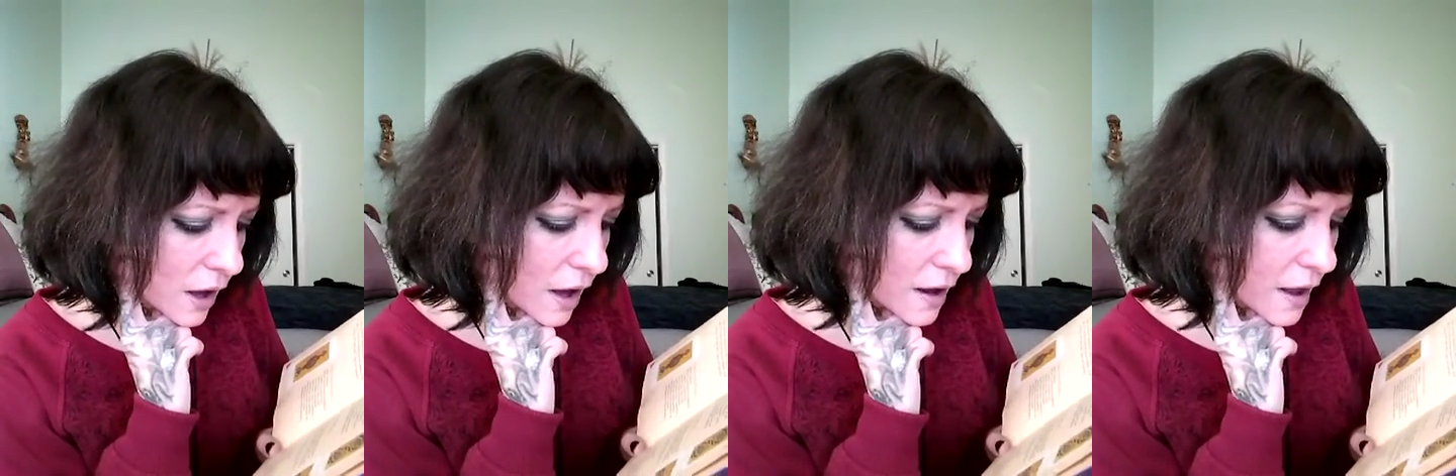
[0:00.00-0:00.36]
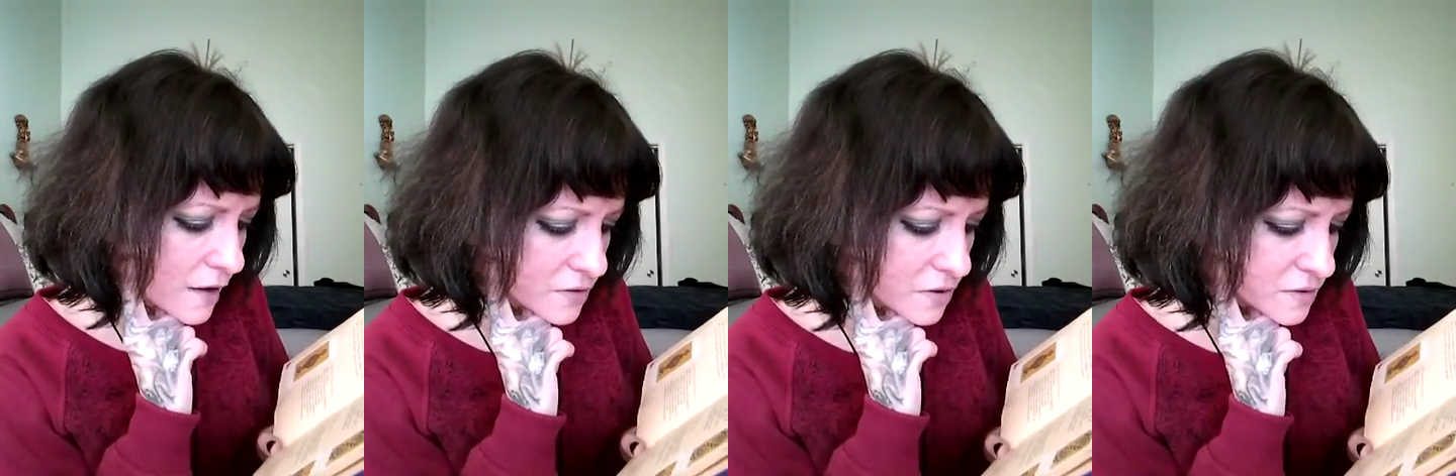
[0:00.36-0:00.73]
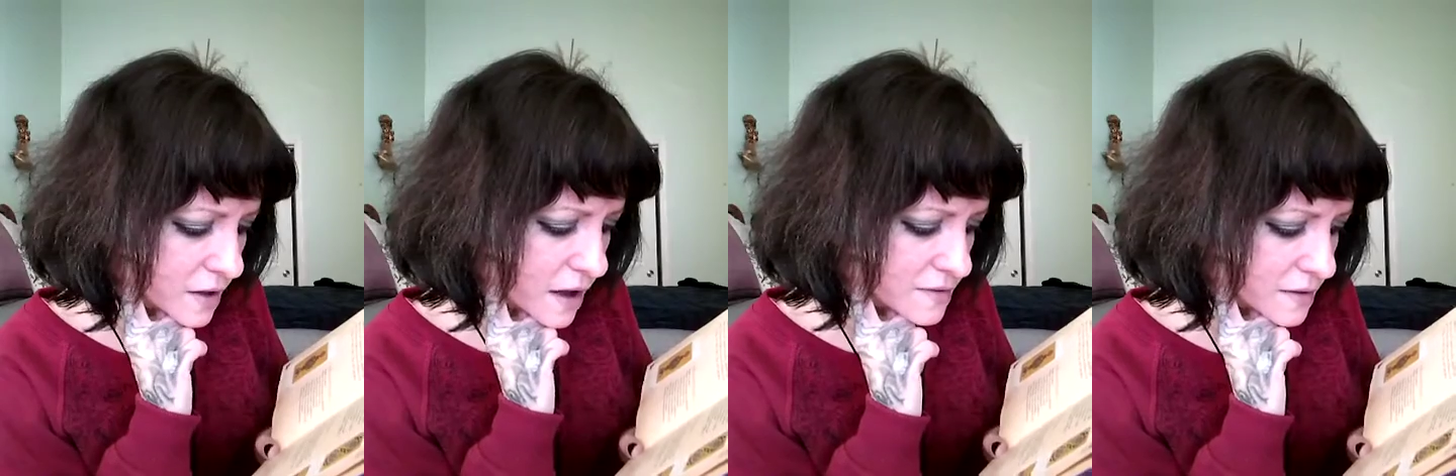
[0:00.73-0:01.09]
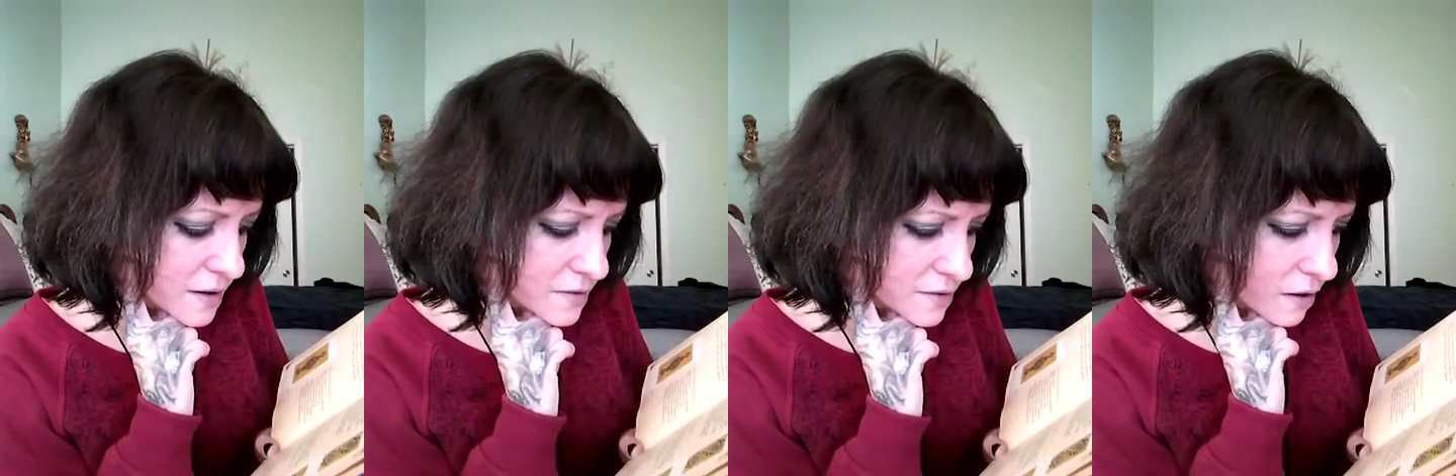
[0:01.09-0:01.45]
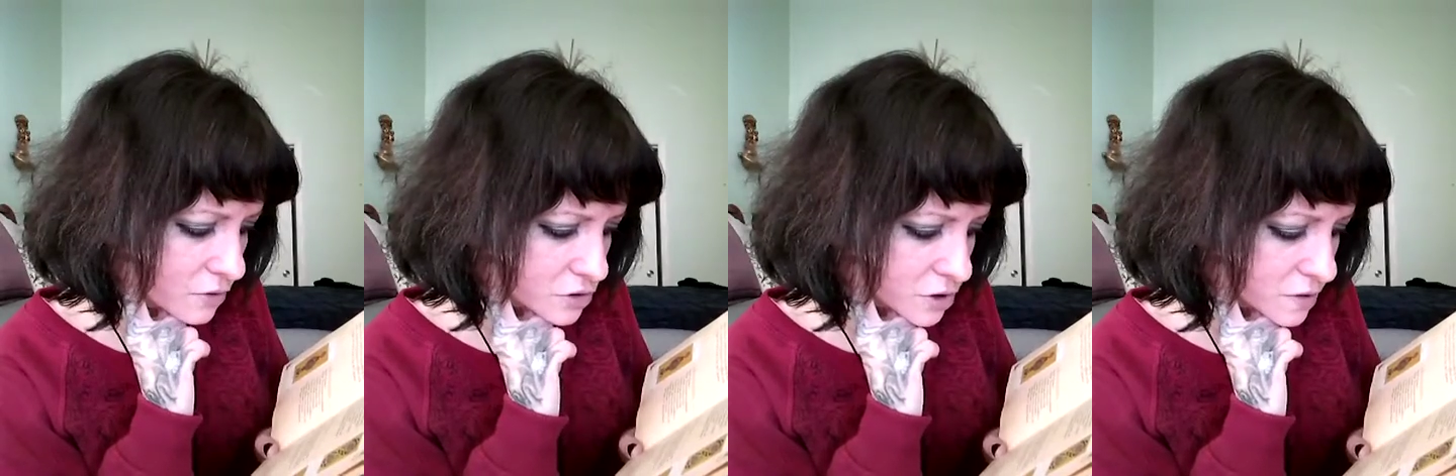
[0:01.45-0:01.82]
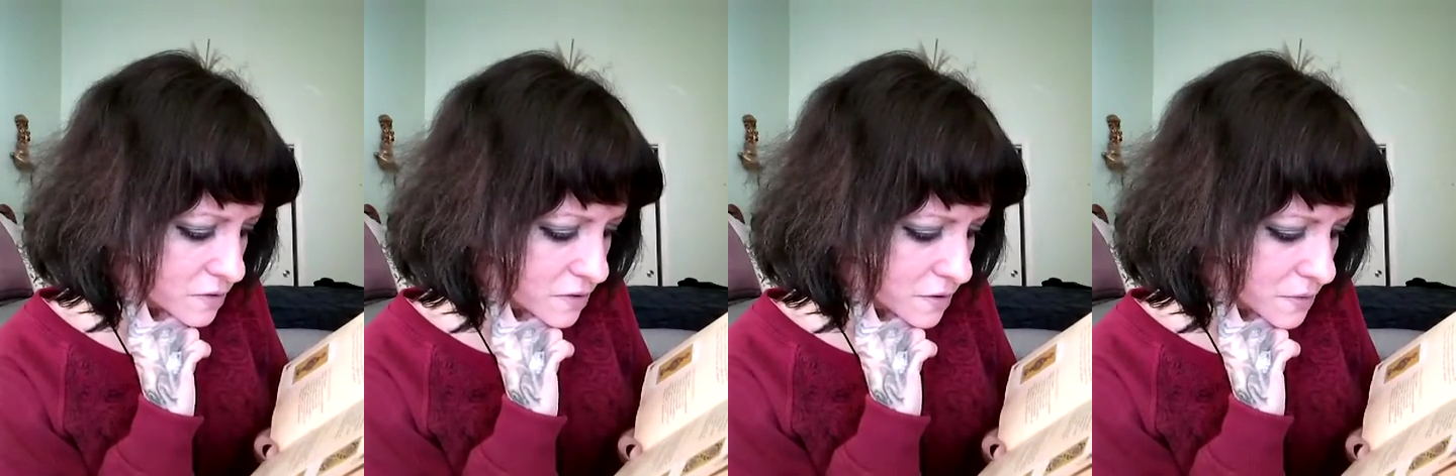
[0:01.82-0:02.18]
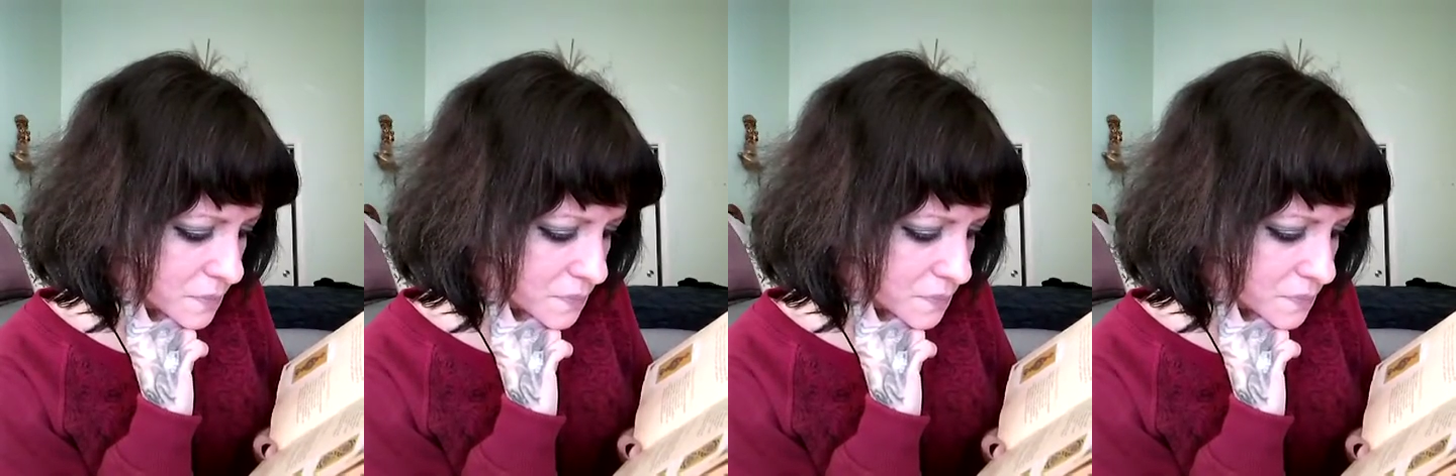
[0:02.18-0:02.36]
An exercise in intelligence